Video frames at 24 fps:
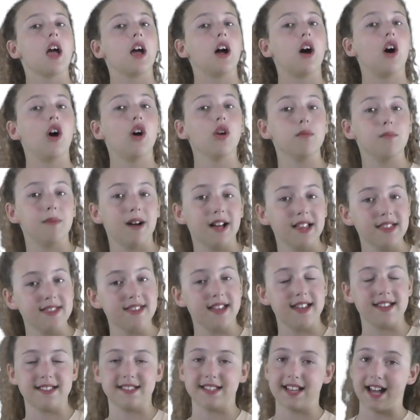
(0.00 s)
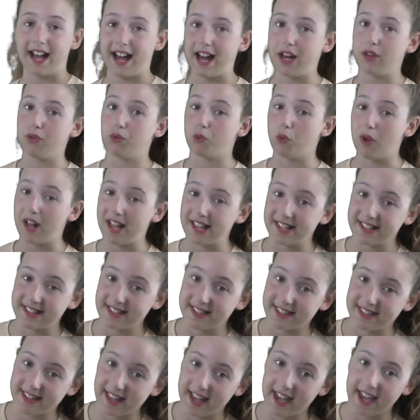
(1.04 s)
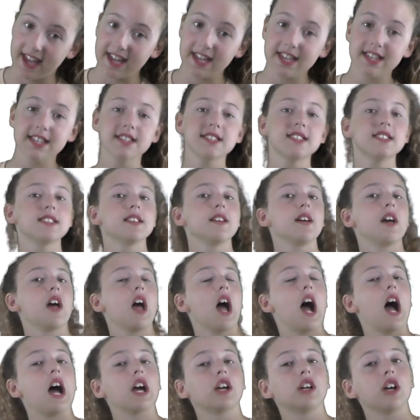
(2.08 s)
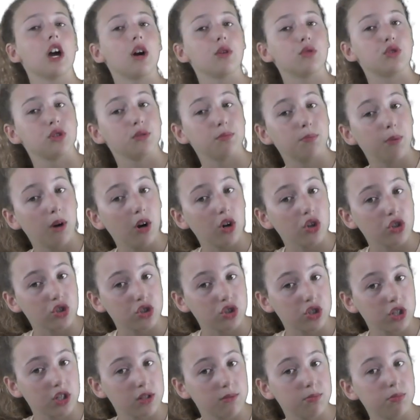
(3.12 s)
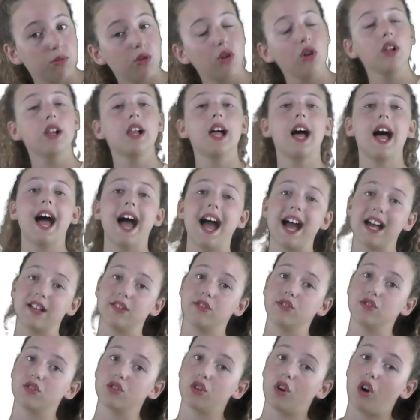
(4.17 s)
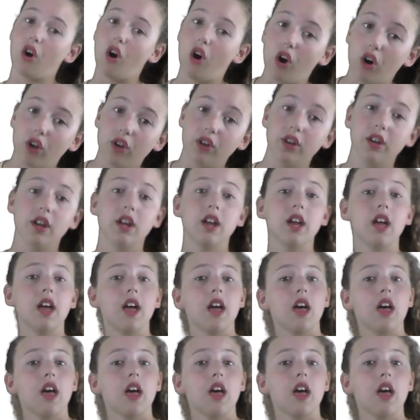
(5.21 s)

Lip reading: On Mondays and Wednesdays I go to basketball, and on